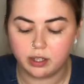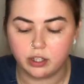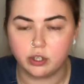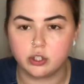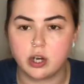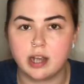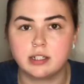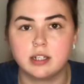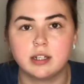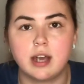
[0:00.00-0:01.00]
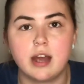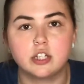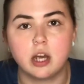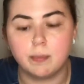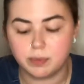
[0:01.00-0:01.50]
you're trying to
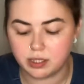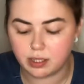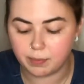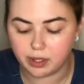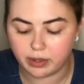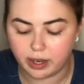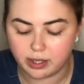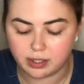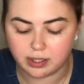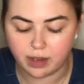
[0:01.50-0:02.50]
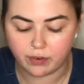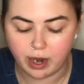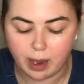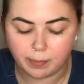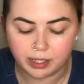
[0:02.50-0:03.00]
catch up to something that is never
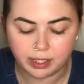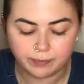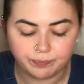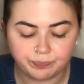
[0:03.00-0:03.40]
happening,